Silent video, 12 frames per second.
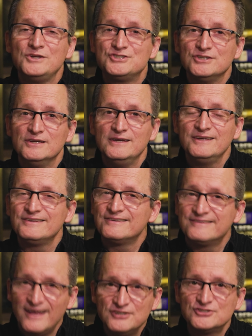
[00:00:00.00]
which is
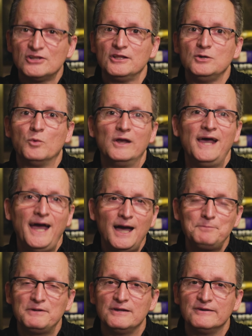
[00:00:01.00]
essentially what
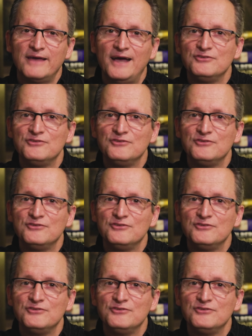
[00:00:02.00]
happened,